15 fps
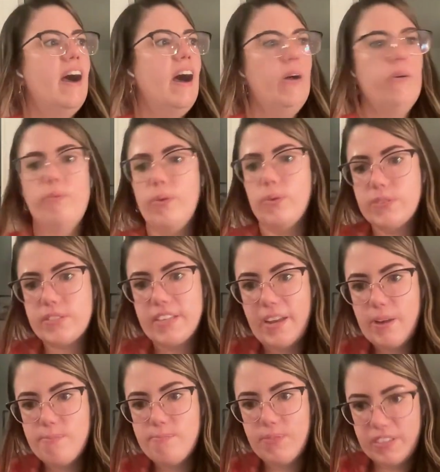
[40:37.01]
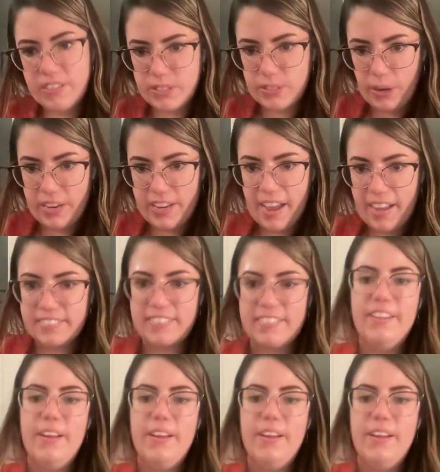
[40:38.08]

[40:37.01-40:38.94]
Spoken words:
I will say, but it's not yet.